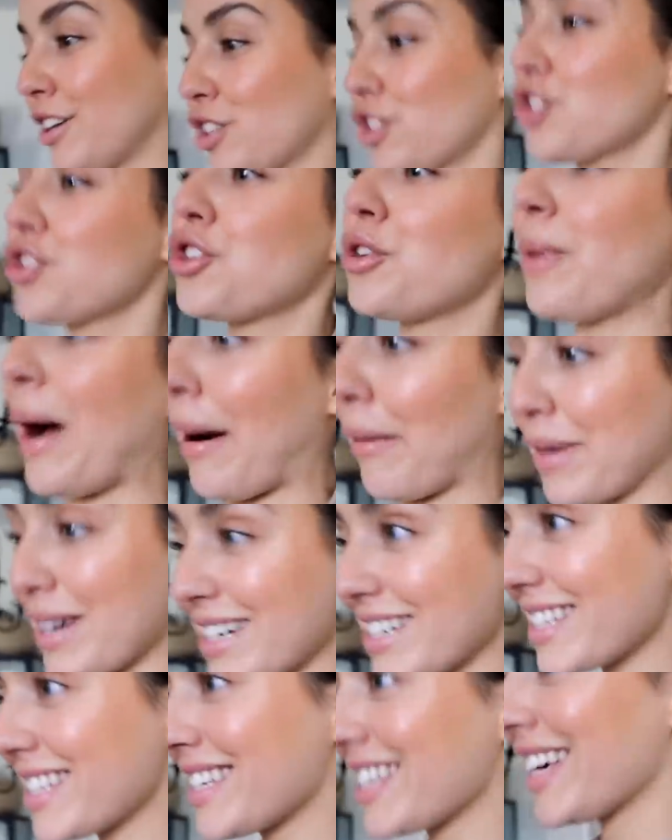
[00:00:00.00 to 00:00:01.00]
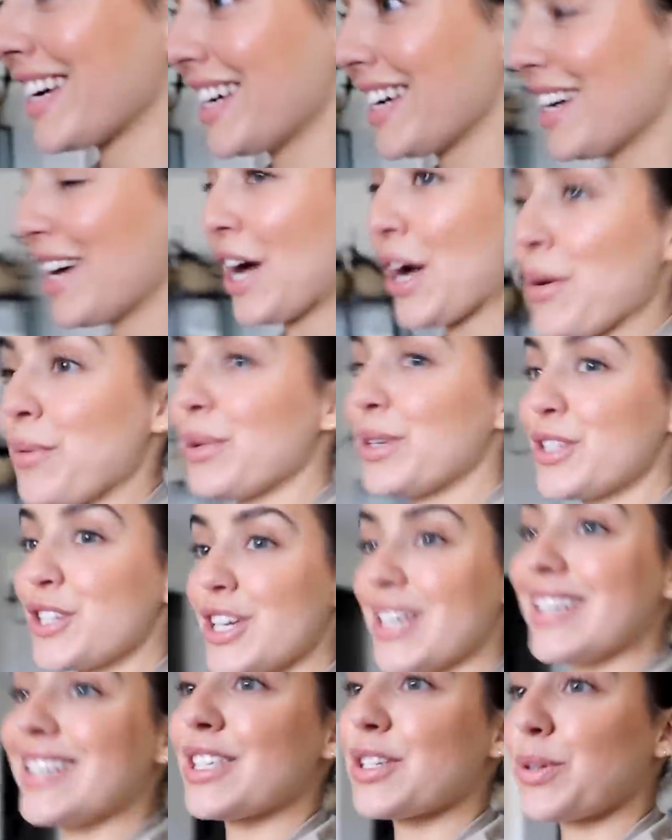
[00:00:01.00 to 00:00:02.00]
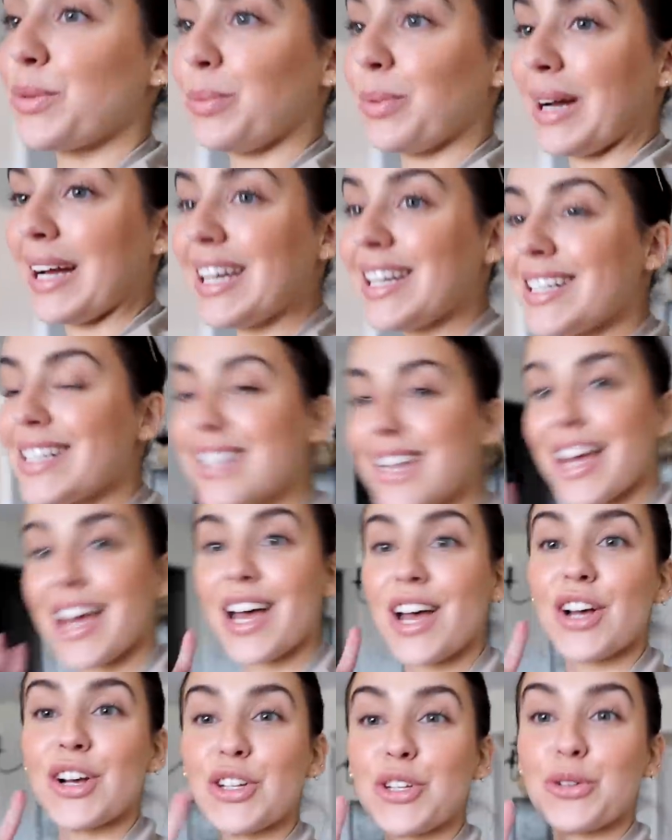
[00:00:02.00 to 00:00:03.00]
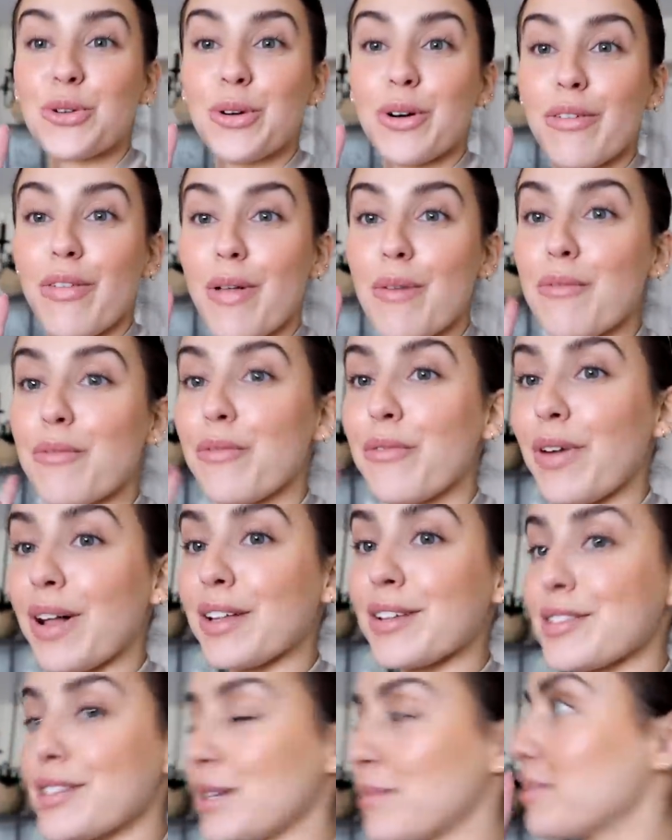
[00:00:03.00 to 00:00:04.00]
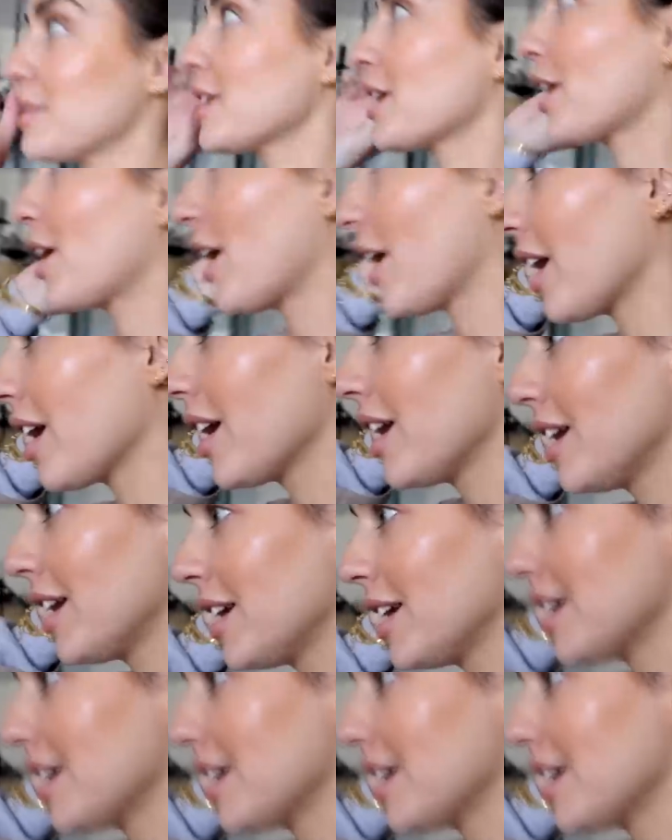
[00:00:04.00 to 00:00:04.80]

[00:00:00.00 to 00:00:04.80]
under two hours, which is great. Two of them fell asleep in the car,